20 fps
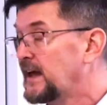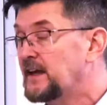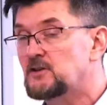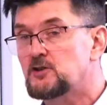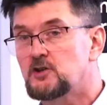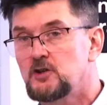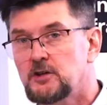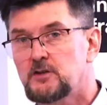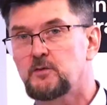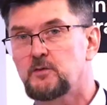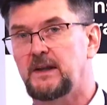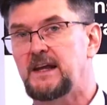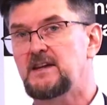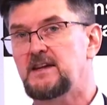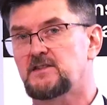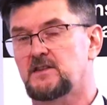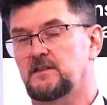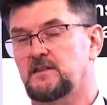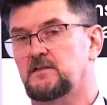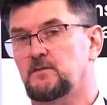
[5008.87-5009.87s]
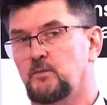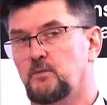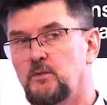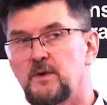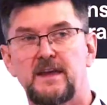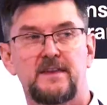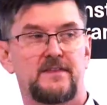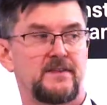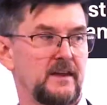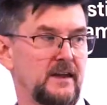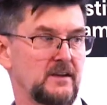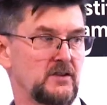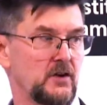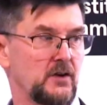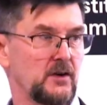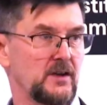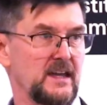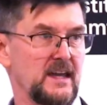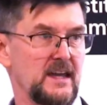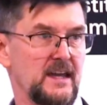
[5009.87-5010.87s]
and good relations with
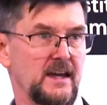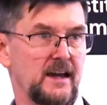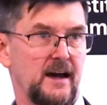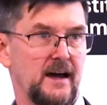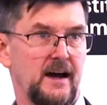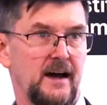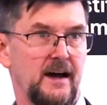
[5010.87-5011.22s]
Turkey,